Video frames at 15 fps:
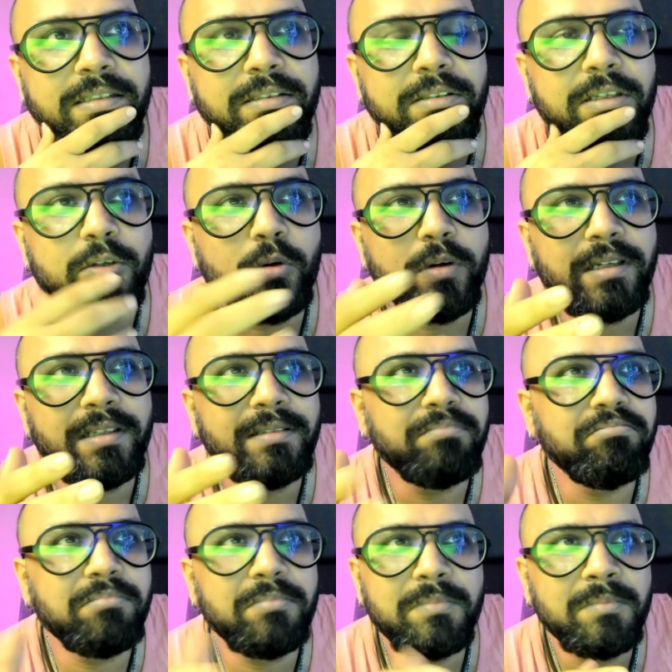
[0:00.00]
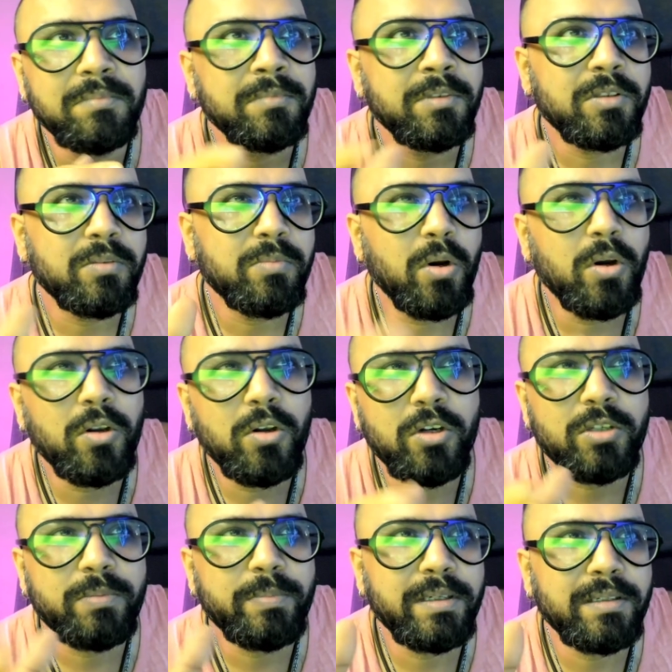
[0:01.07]
The local small
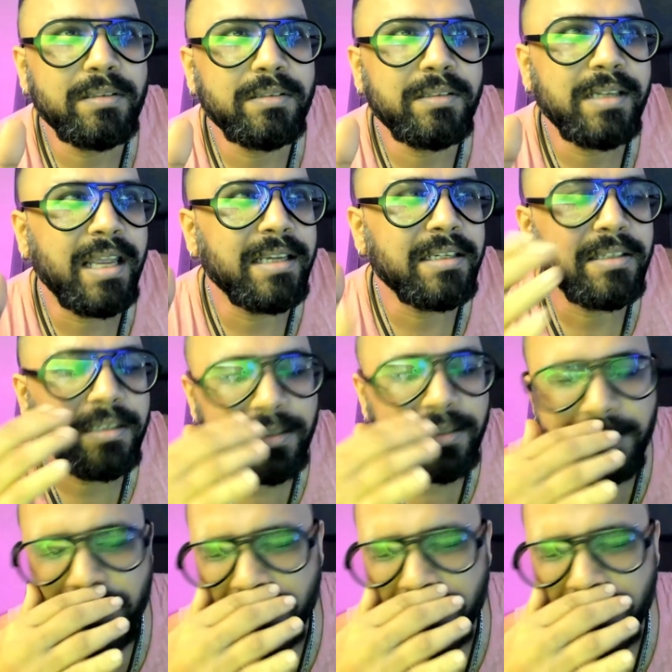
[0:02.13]
hospital slash clinic